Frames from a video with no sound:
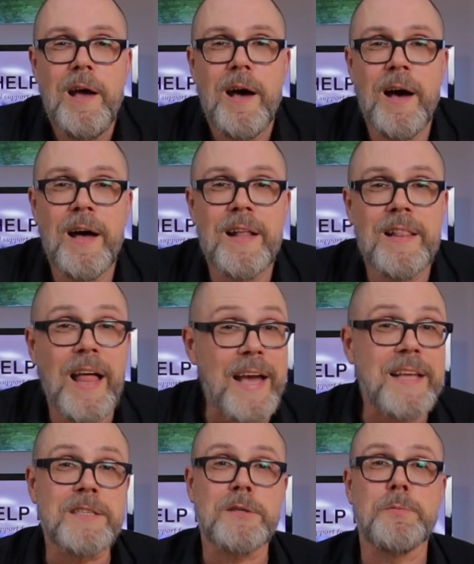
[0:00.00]

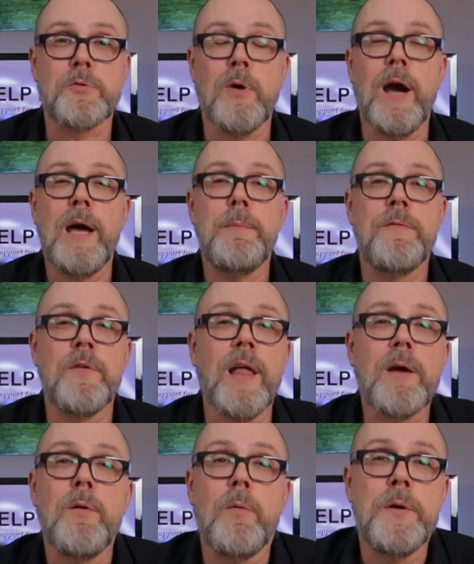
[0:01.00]
Like and subscribe if you
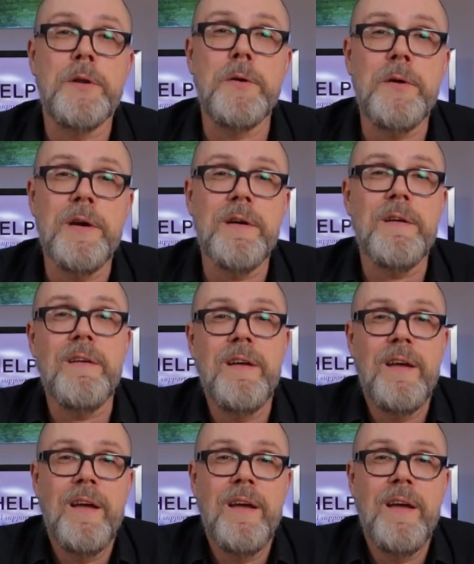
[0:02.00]
like what we do here.